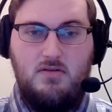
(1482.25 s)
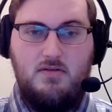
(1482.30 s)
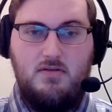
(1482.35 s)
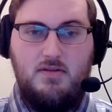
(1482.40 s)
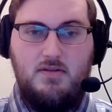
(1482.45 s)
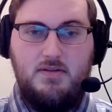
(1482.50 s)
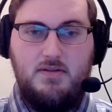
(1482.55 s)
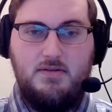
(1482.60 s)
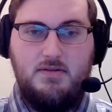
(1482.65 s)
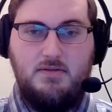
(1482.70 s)

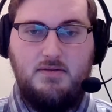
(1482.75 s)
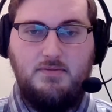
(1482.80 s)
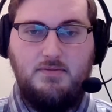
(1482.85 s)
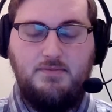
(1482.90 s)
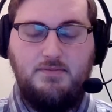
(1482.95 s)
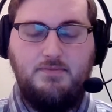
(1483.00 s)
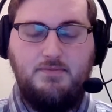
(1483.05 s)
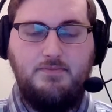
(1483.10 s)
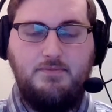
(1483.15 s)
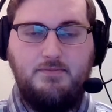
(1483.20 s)

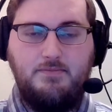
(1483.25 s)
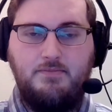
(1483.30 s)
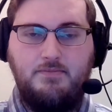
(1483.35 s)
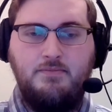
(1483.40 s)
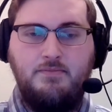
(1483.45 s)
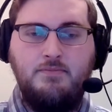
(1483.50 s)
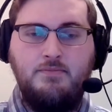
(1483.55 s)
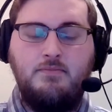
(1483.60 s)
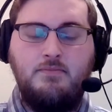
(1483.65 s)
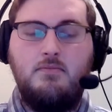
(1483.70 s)

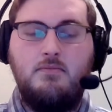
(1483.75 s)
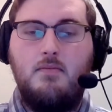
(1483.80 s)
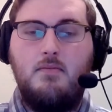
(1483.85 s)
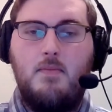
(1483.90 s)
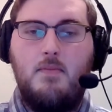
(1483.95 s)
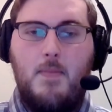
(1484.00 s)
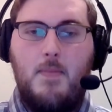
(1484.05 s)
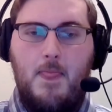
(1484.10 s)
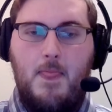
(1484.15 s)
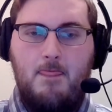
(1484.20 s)

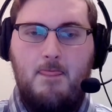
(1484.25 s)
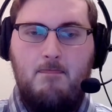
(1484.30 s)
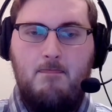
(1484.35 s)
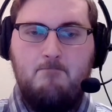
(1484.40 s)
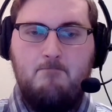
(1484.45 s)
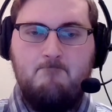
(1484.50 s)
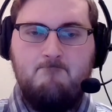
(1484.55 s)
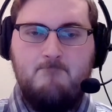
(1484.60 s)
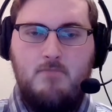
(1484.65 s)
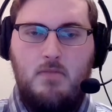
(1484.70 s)

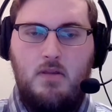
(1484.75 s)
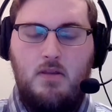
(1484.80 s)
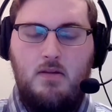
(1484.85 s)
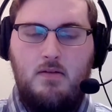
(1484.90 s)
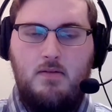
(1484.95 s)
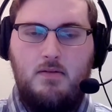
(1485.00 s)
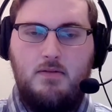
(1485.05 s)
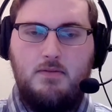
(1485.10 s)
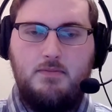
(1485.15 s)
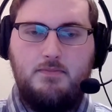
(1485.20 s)

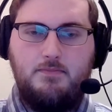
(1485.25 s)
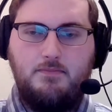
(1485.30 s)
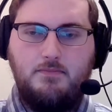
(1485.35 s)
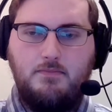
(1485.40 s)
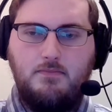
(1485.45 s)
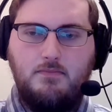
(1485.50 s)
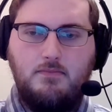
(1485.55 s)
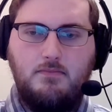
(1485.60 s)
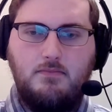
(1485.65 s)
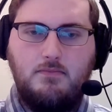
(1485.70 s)

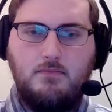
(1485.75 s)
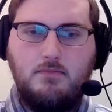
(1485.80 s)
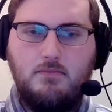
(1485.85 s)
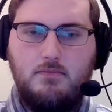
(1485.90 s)
(silence)